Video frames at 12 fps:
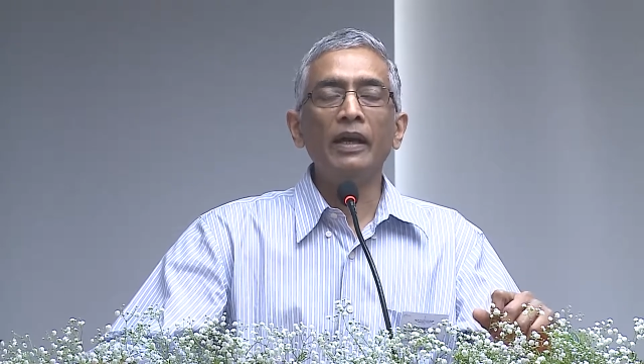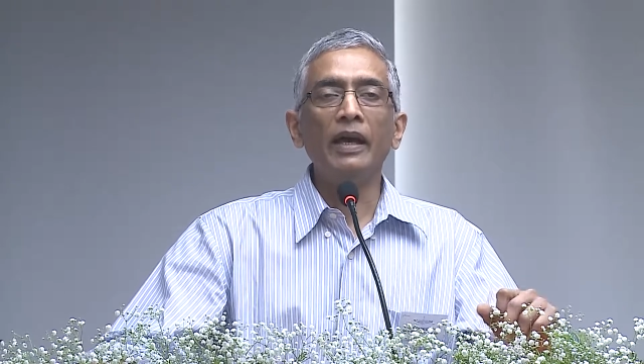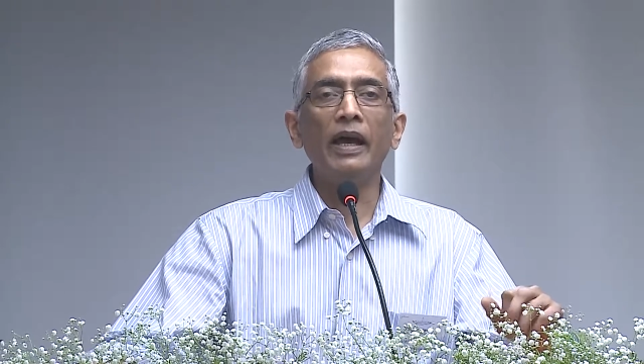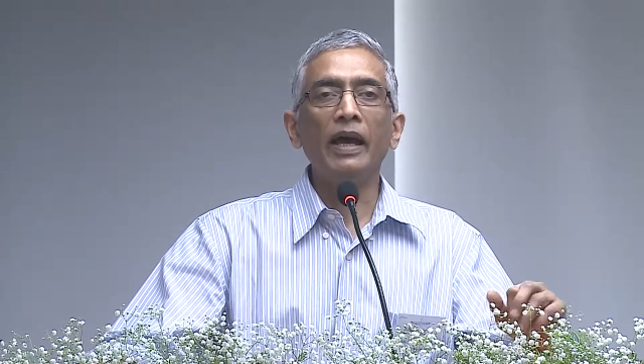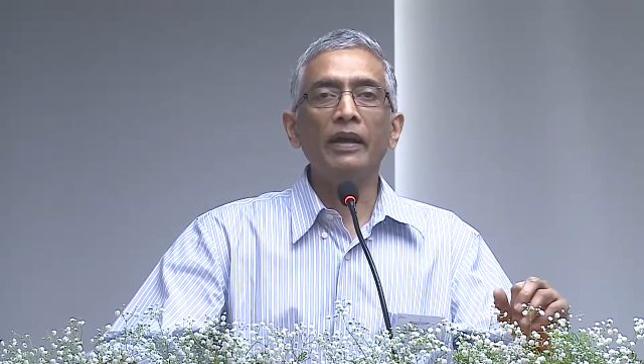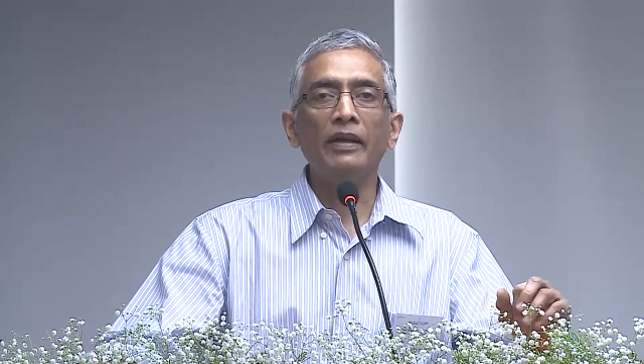
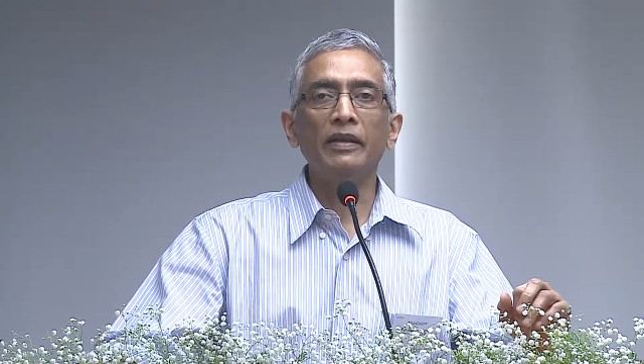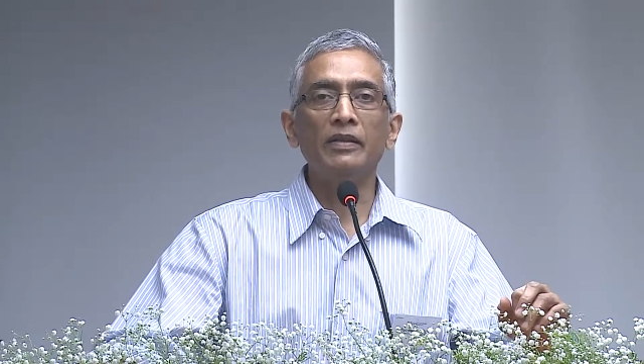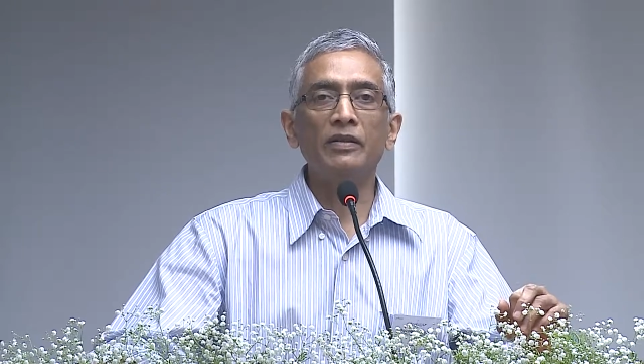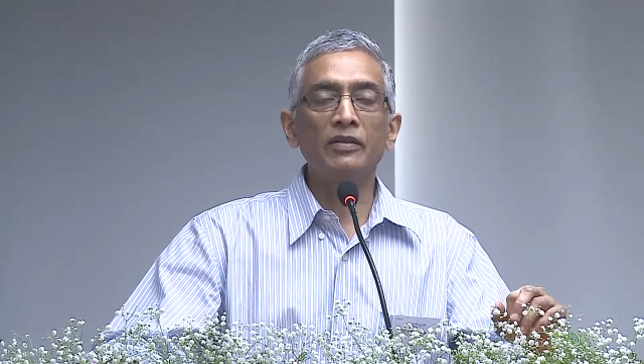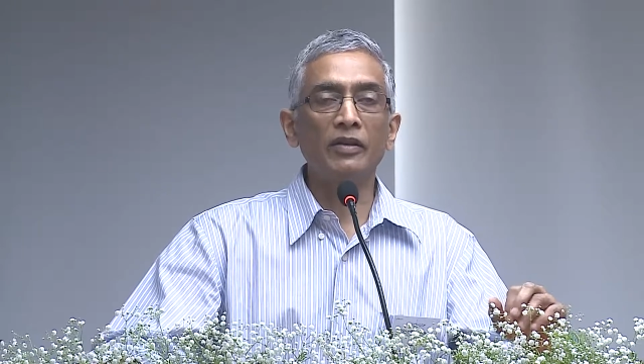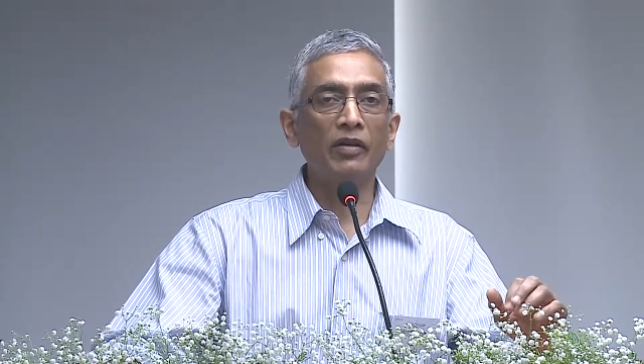And
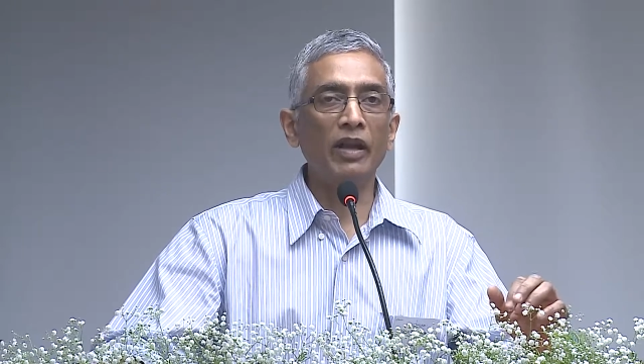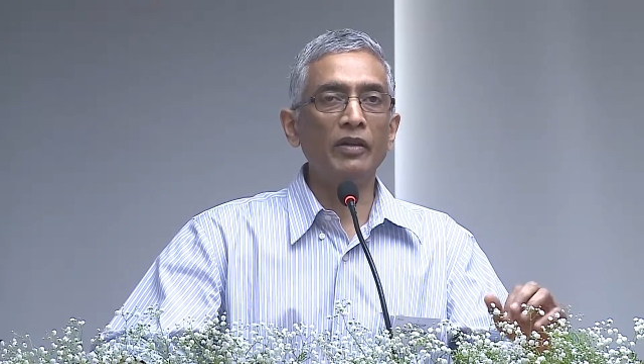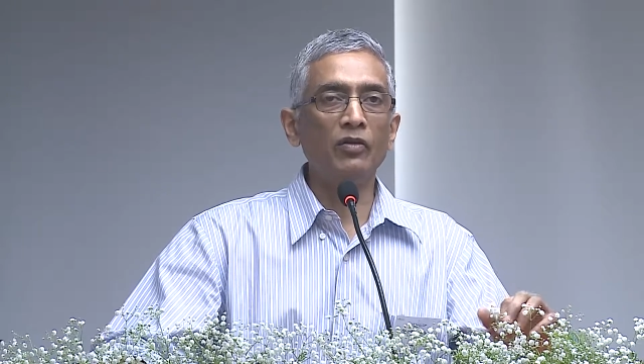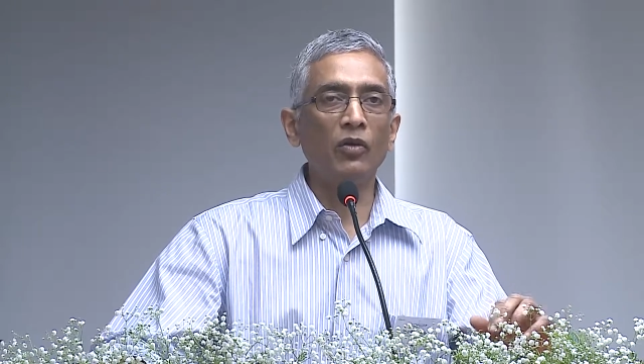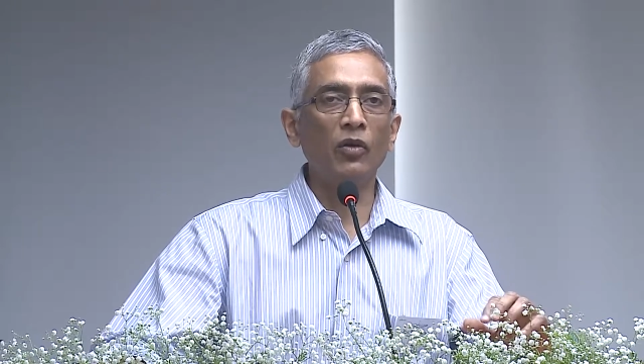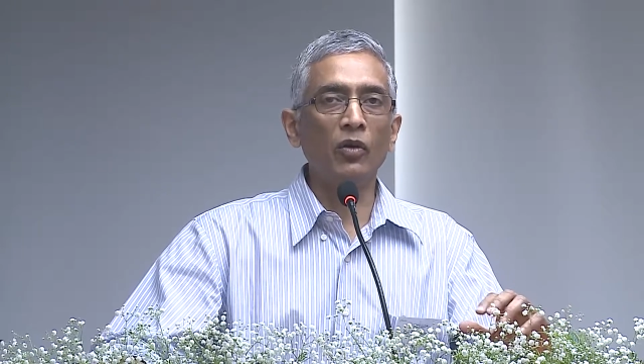it's
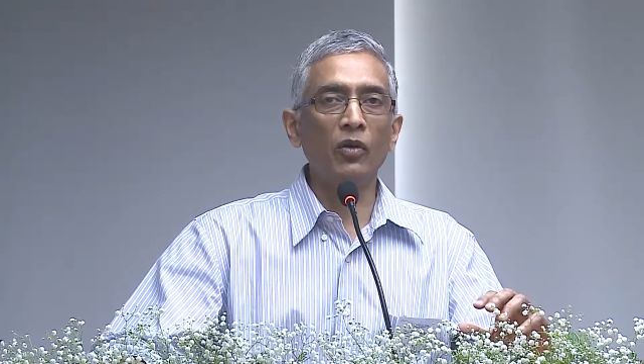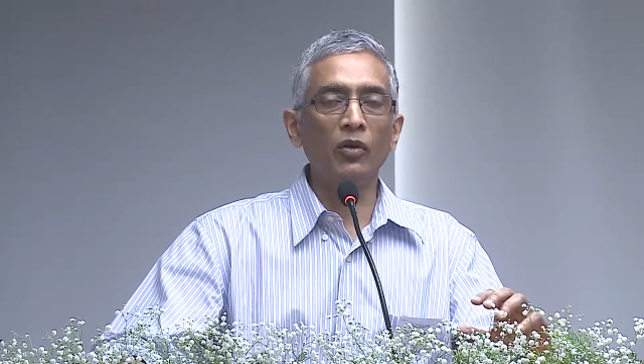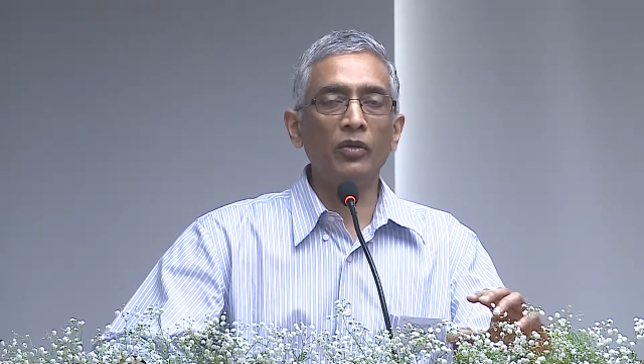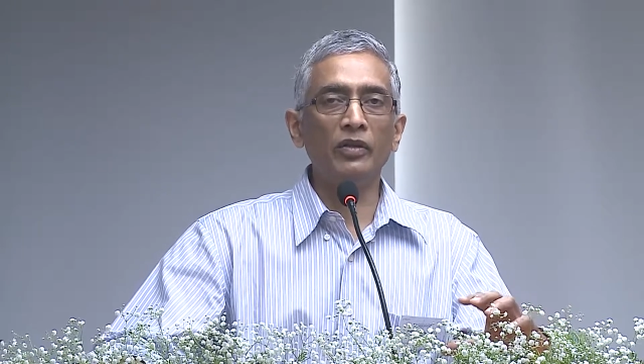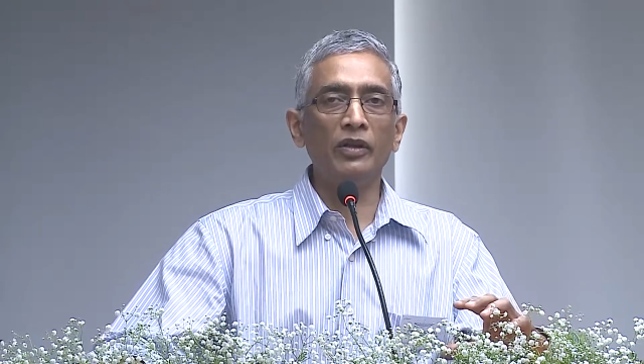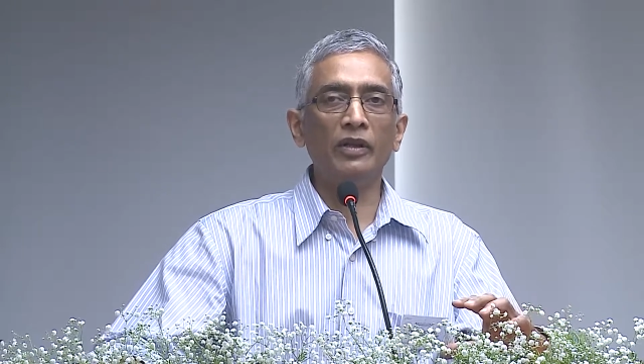great to
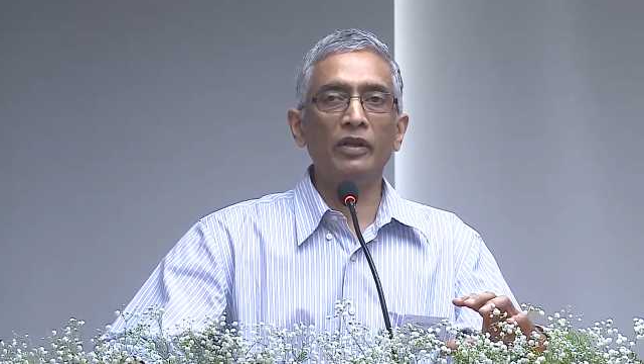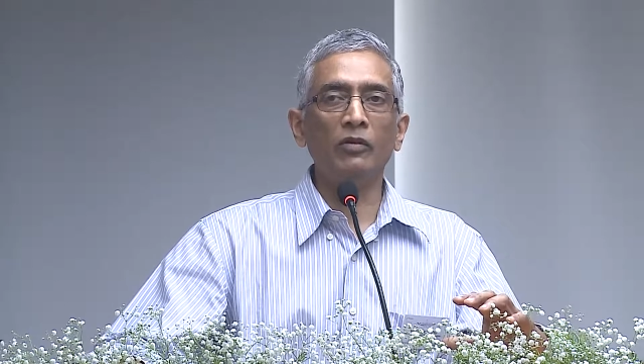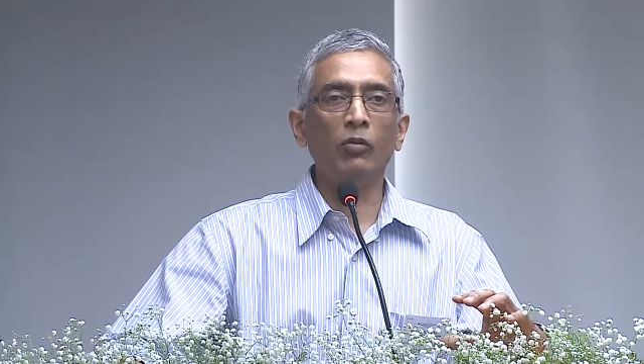know the